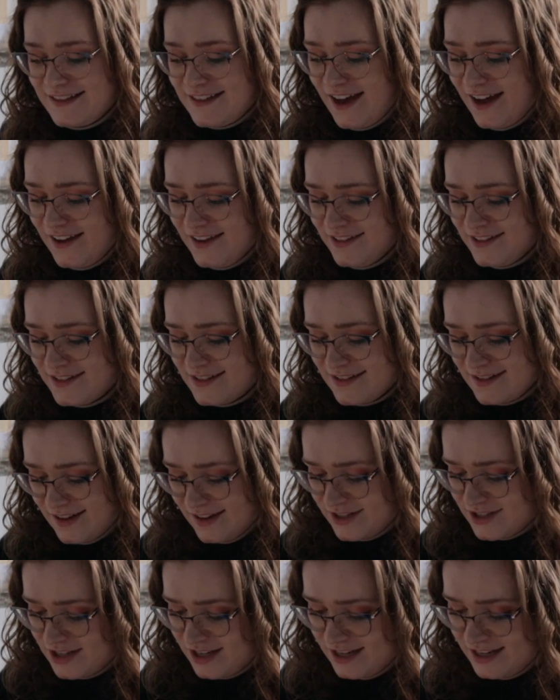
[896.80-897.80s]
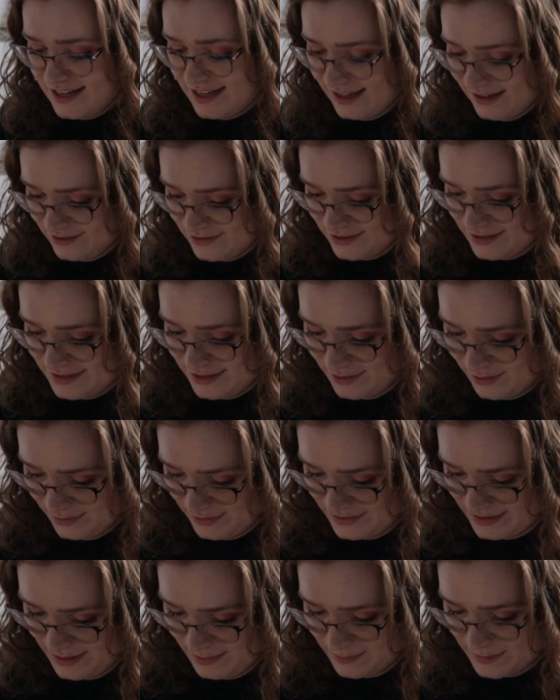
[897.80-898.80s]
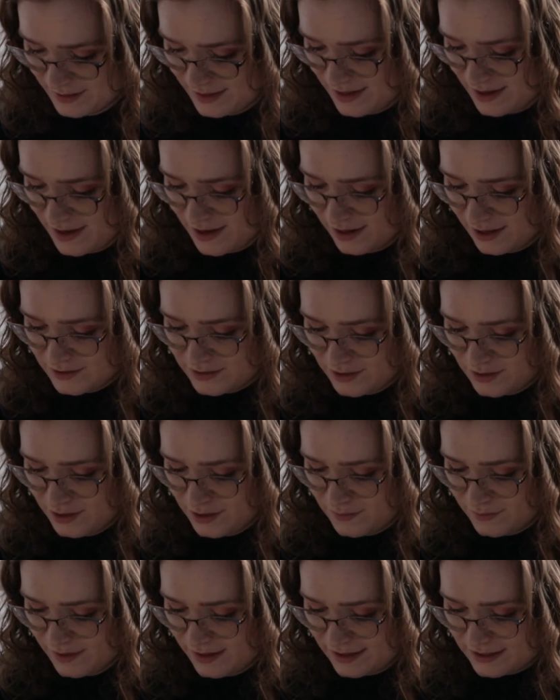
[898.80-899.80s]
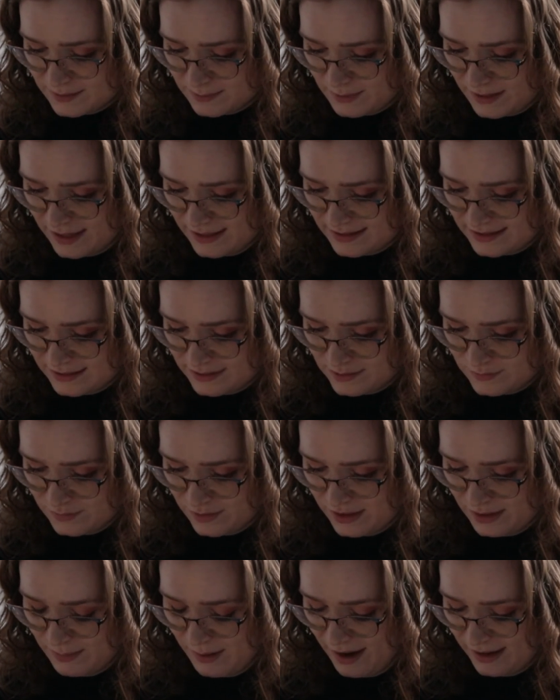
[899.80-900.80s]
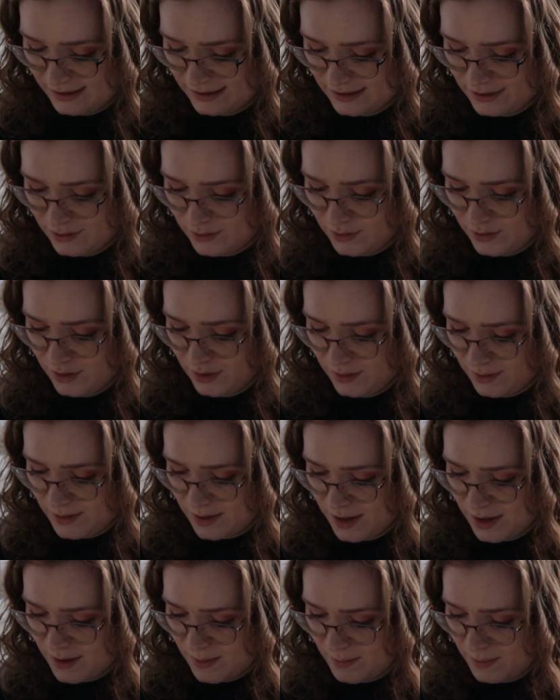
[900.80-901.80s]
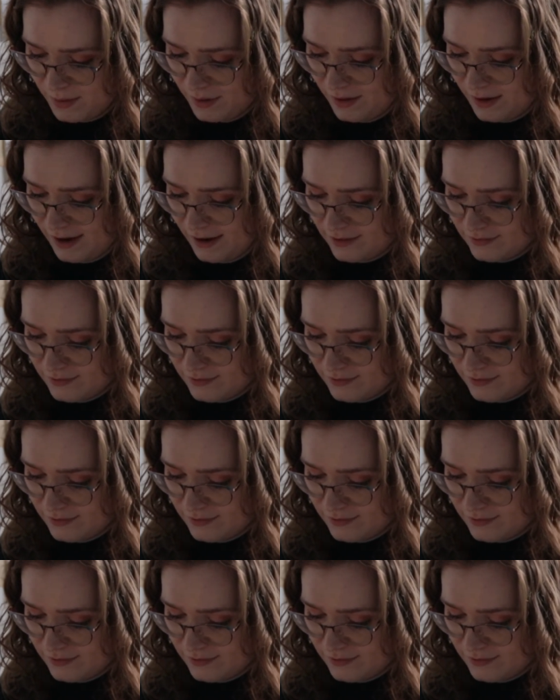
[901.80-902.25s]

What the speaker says: that is such an interesting concept. I don't know if I explained this really badly or not, but I